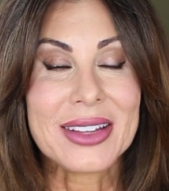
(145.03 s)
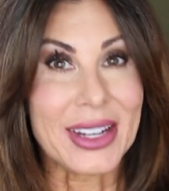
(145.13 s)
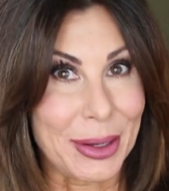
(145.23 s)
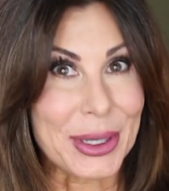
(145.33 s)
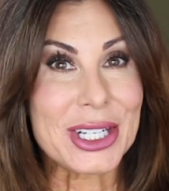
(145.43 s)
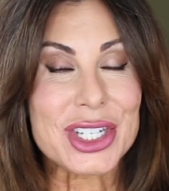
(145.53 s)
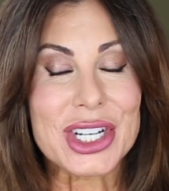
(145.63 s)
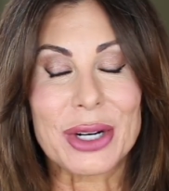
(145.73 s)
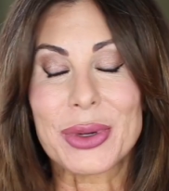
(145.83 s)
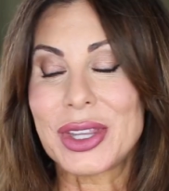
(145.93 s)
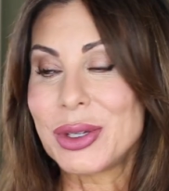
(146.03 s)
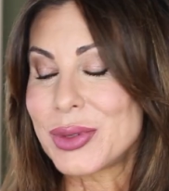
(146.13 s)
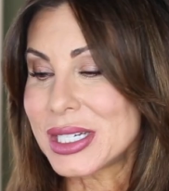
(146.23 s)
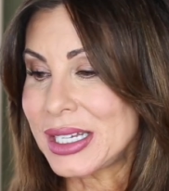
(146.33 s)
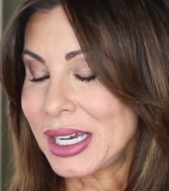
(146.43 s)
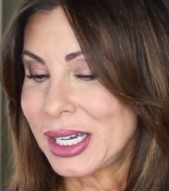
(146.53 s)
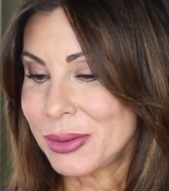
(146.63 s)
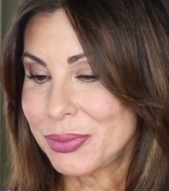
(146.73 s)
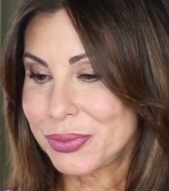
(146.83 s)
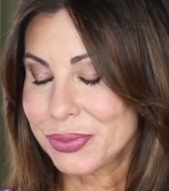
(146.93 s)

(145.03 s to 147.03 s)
that I'm going to share with you today.